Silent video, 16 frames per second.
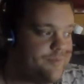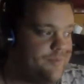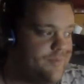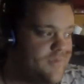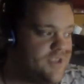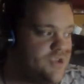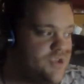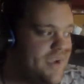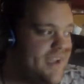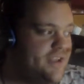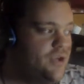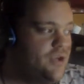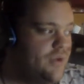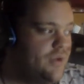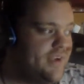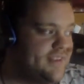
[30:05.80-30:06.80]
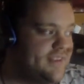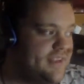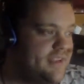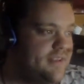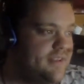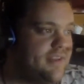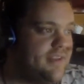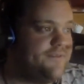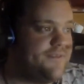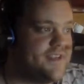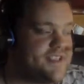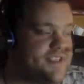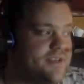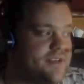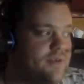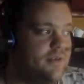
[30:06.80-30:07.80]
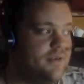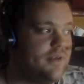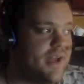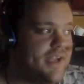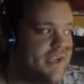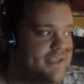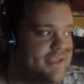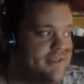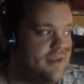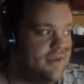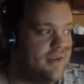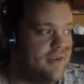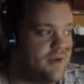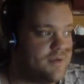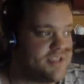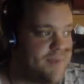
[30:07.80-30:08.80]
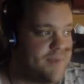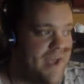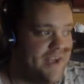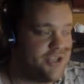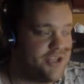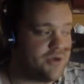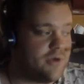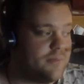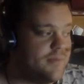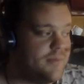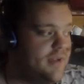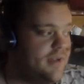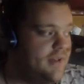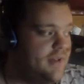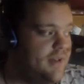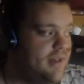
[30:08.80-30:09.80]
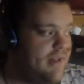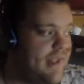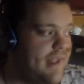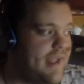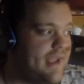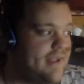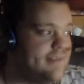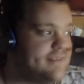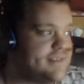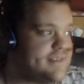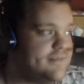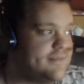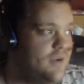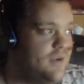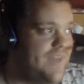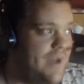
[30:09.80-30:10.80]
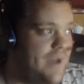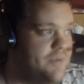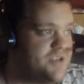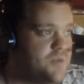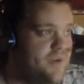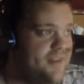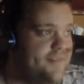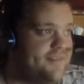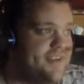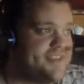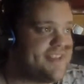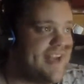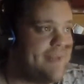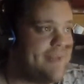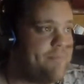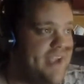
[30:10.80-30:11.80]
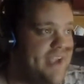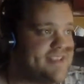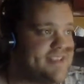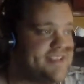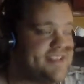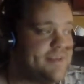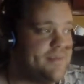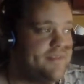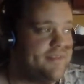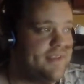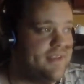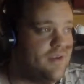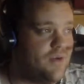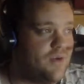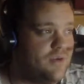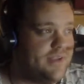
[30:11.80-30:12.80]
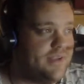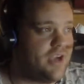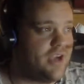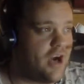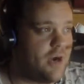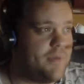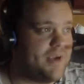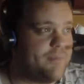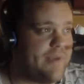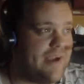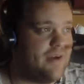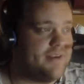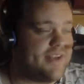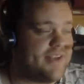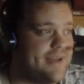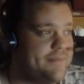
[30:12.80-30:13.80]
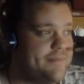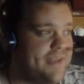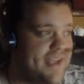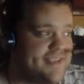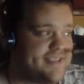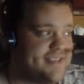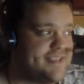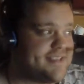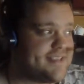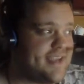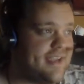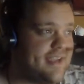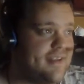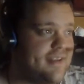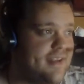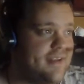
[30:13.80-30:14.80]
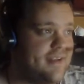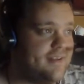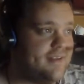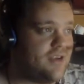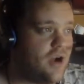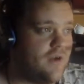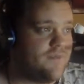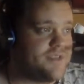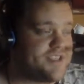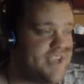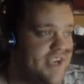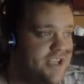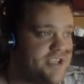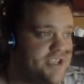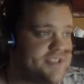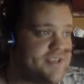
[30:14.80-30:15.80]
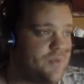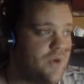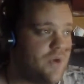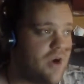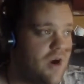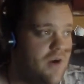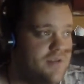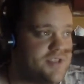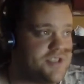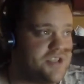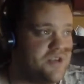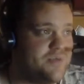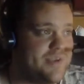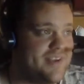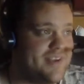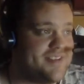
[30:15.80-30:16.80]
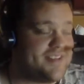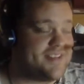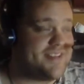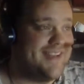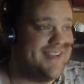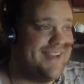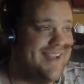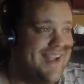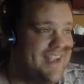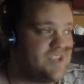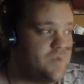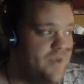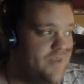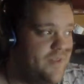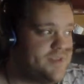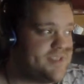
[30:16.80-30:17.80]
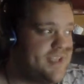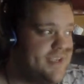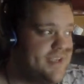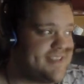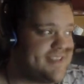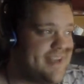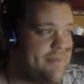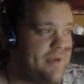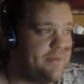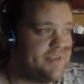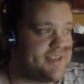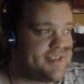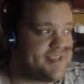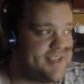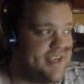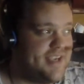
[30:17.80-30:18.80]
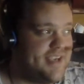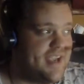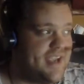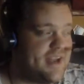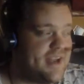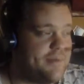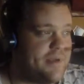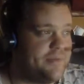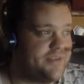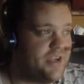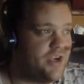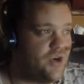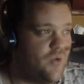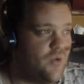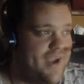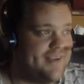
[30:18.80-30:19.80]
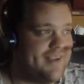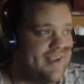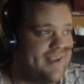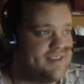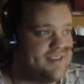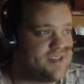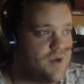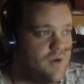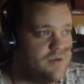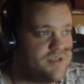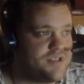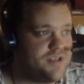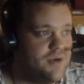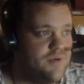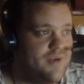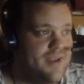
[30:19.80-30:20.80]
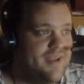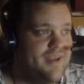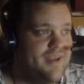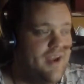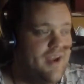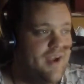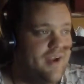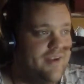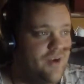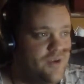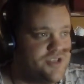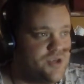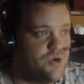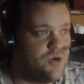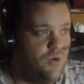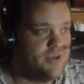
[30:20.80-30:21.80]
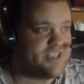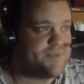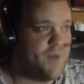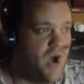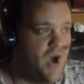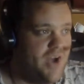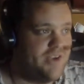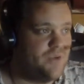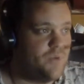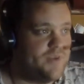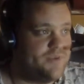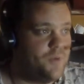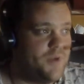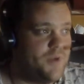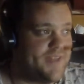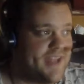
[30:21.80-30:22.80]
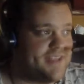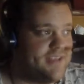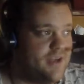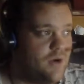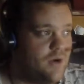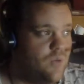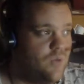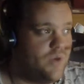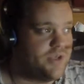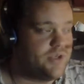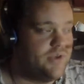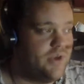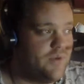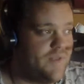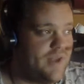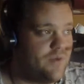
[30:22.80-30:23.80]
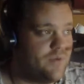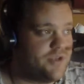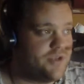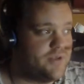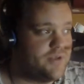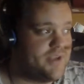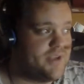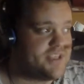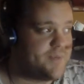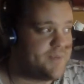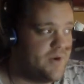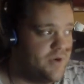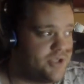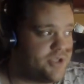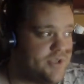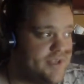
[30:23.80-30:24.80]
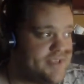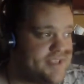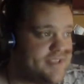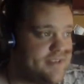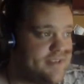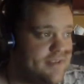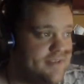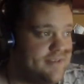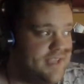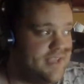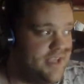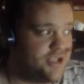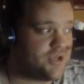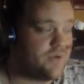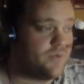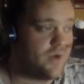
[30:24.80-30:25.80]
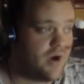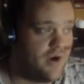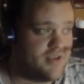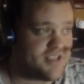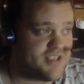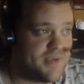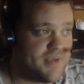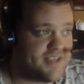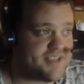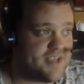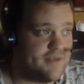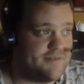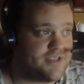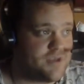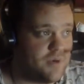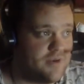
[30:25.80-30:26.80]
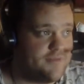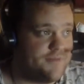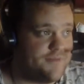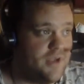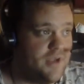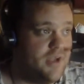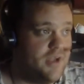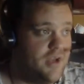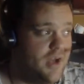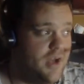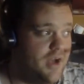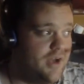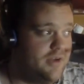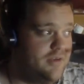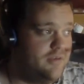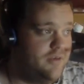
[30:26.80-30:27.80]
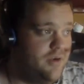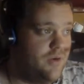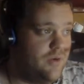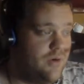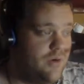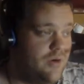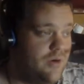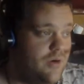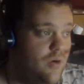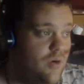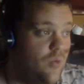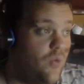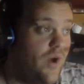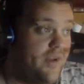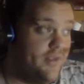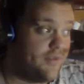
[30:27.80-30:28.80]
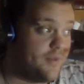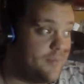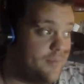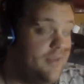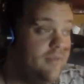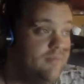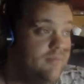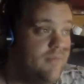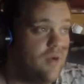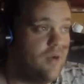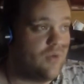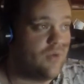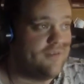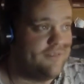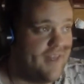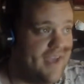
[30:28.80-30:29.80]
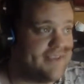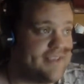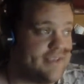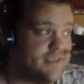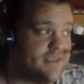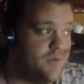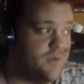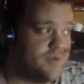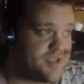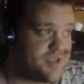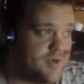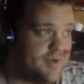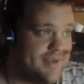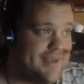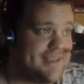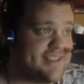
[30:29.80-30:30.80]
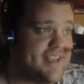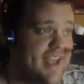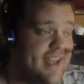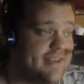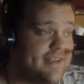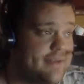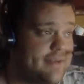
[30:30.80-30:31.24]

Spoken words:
So again, you look at the physical light, spectrum, and that was one of the things that I based some of the early karmic paradigm guesses and conversations in regards to, because it's one of those things that I'm able to see and I'm able to equate, and it's also it also corresponded with what that that original spiritualist teacher in regards to myself sort of or one of them reflected to a certain extent.